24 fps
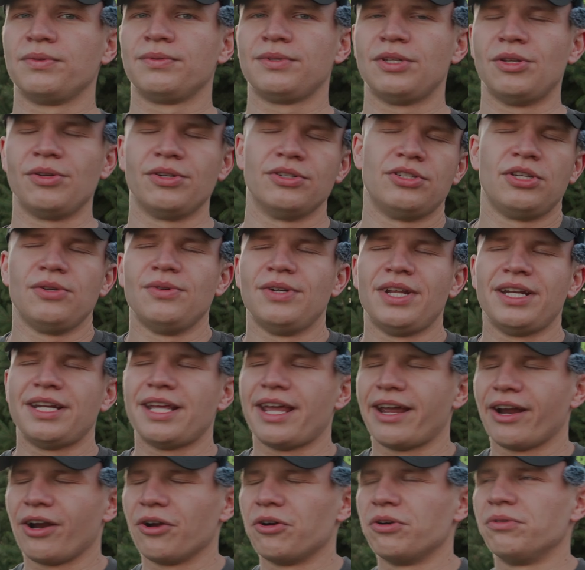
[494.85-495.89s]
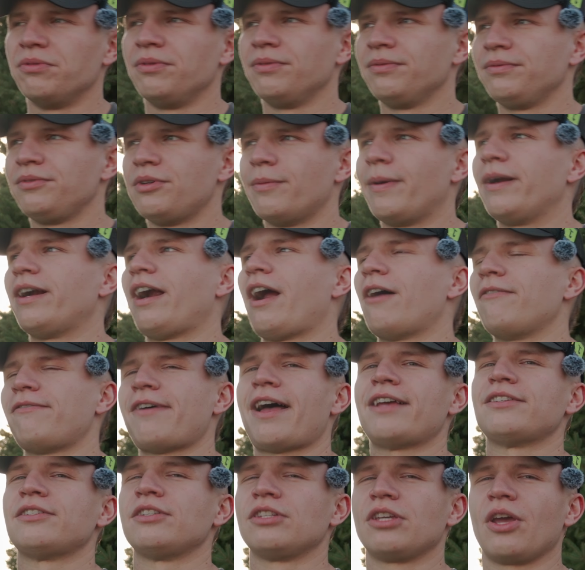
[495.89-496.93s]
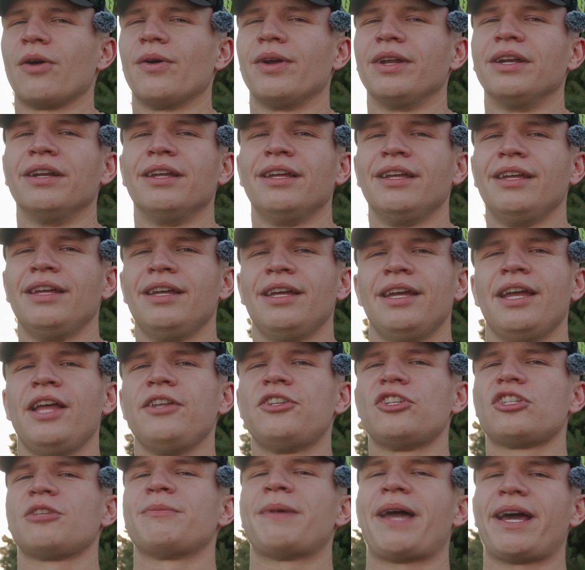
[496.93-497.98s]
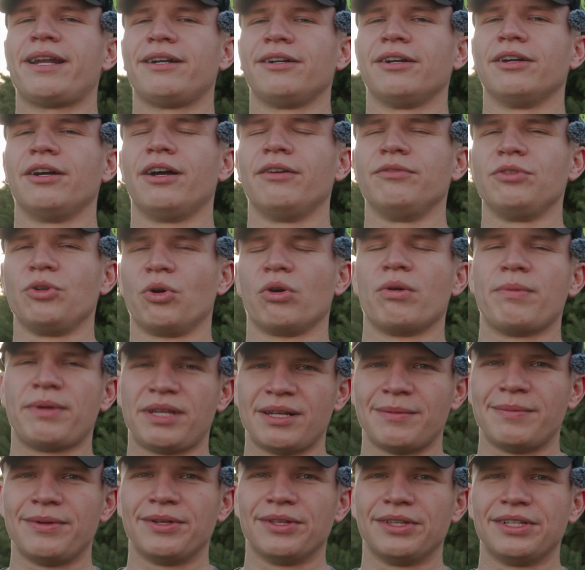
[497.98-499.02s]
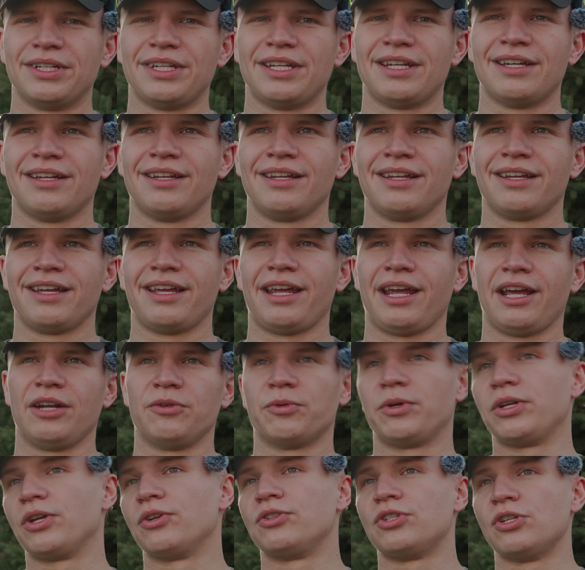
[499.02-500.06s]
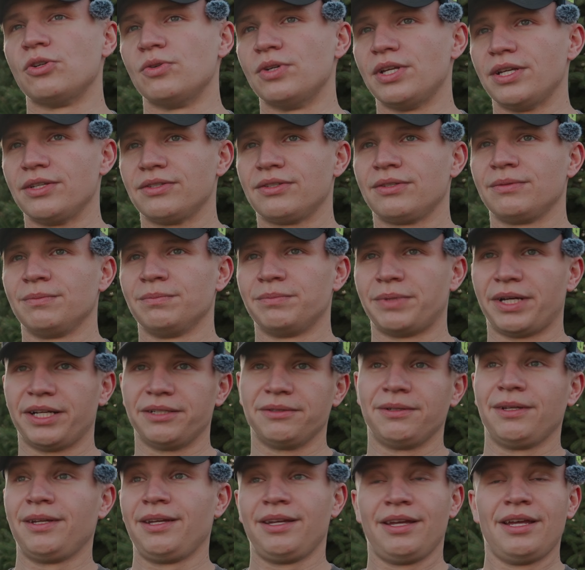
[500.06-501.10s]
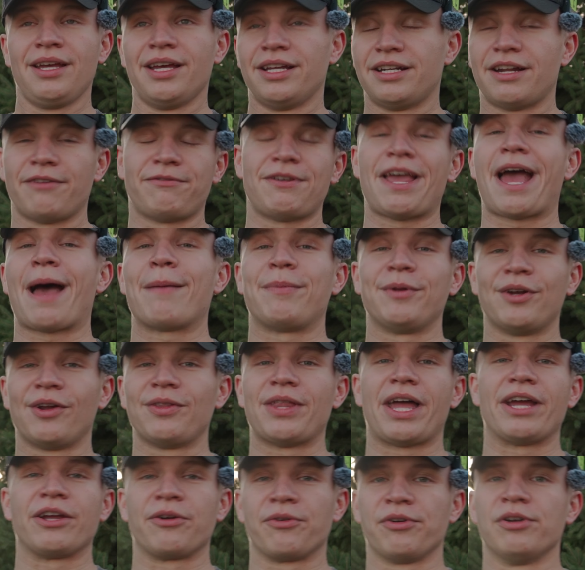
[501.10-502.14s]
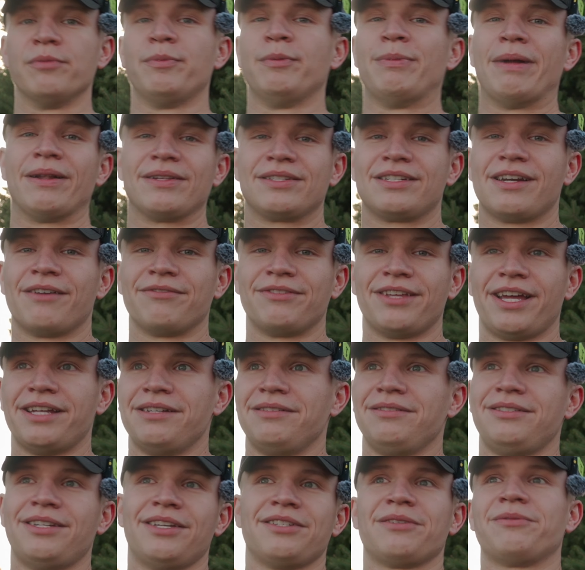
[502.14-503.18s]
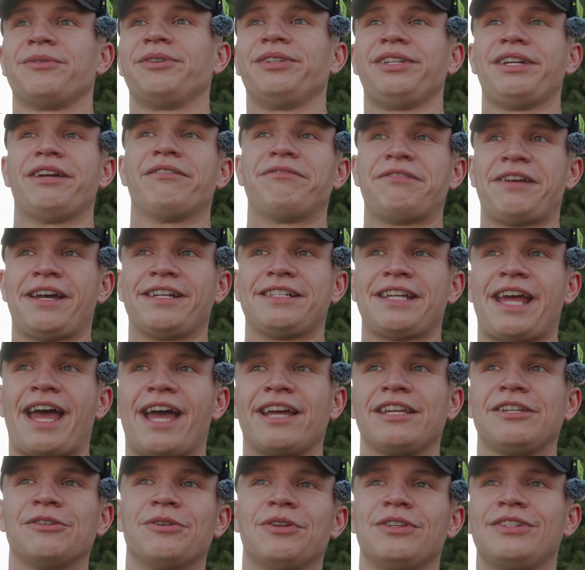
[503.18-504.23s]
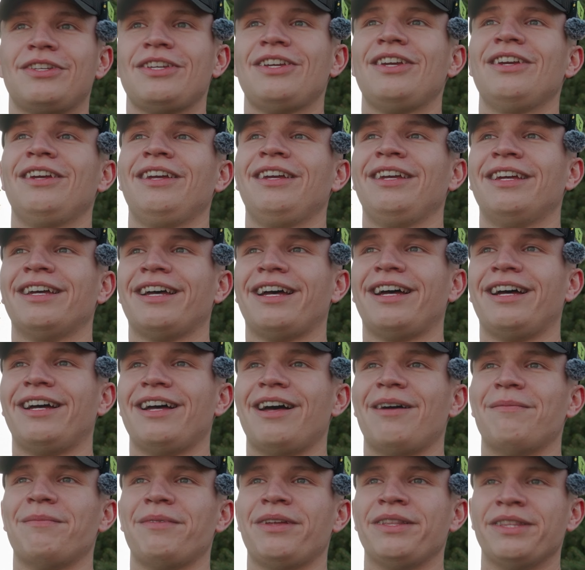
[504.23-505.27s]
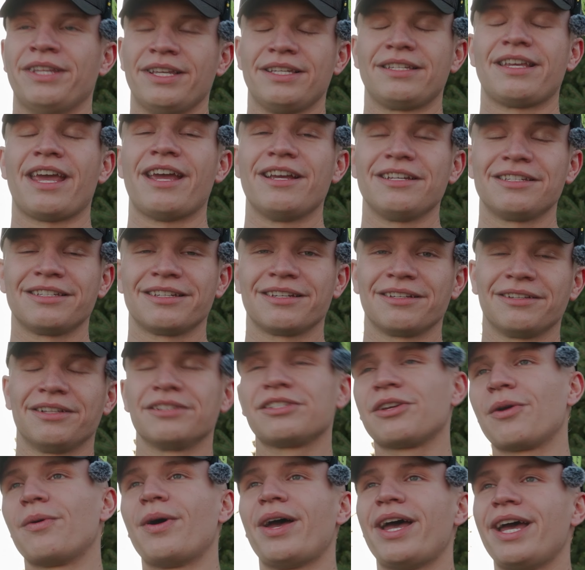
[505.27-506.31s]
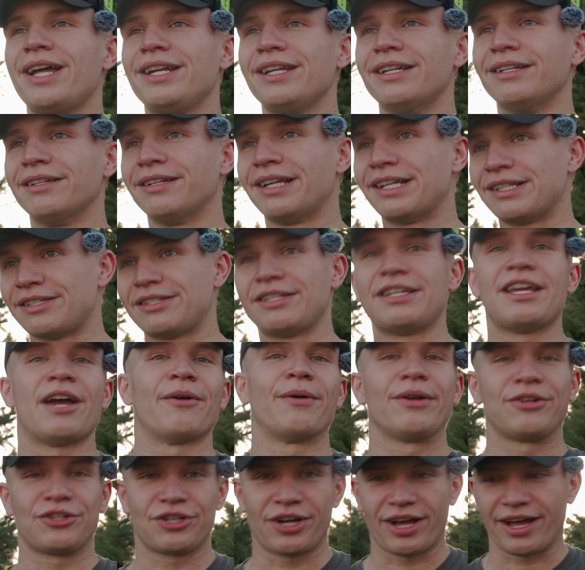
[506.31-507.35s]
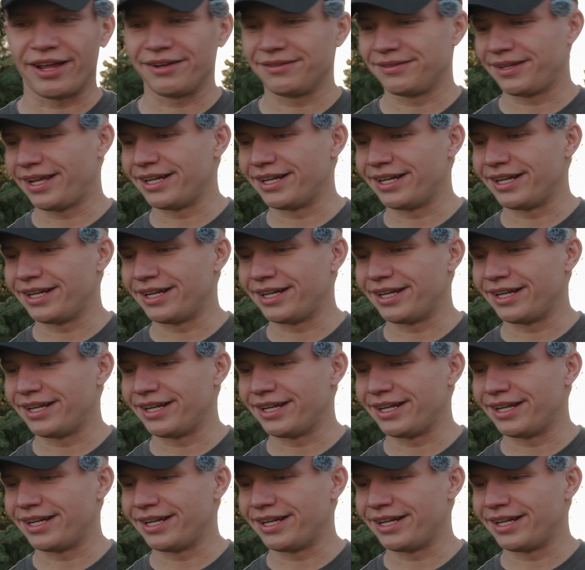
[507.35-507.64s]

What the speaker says: You can tune any arrow no matter how fast it's going. It's just a matter of your repeatability and what your tune is. But enough yapping on that group about stuff that doesn't really affect accuracy. In this case, let's go ahead and see how I shot.